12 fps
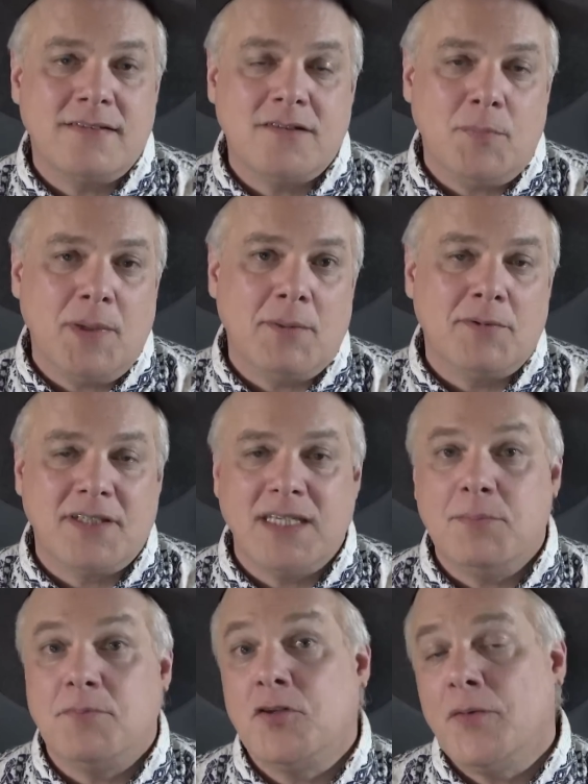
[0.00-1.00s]
to be able to
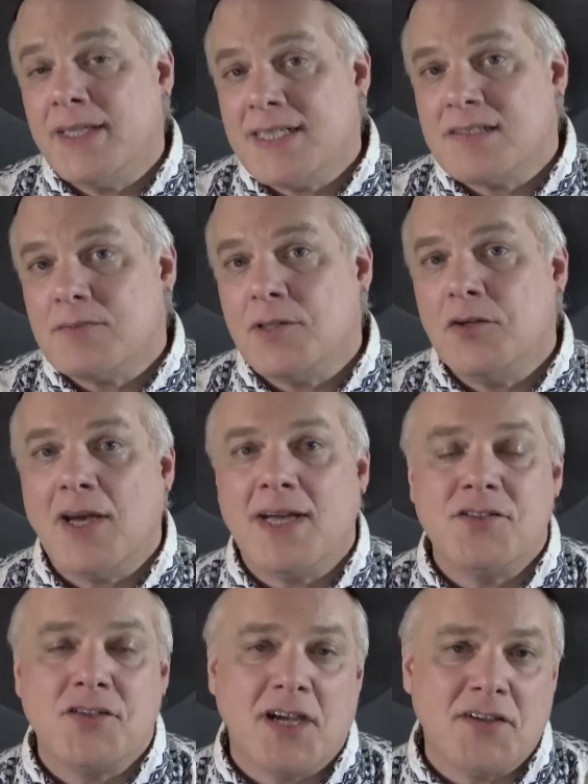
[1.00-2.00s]
keep doing this with you
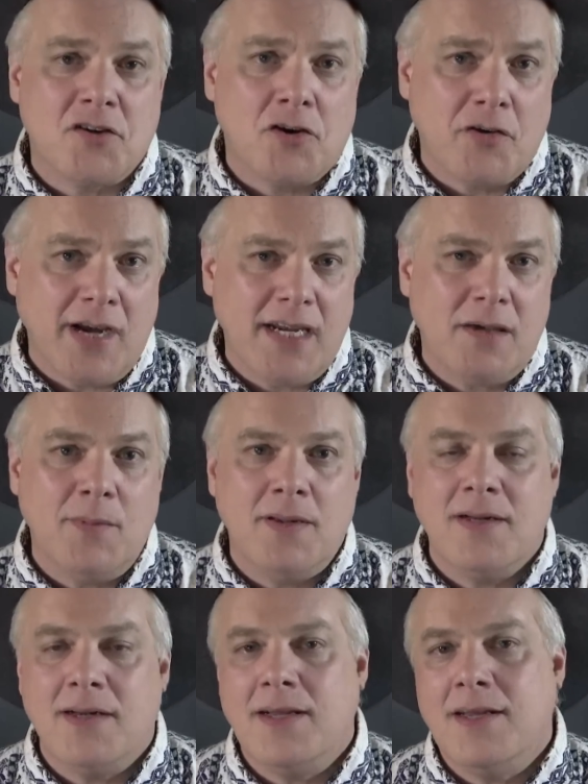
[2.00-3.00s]
guys. You guys are a great
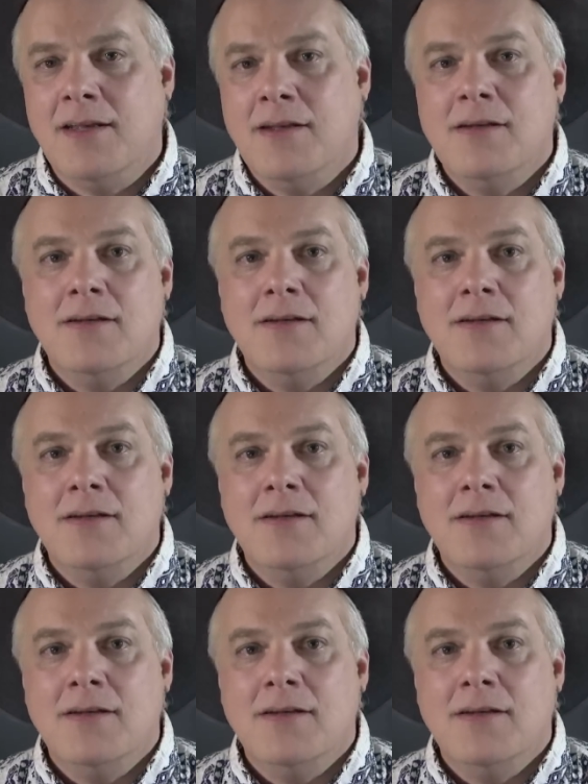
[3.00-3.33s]
community.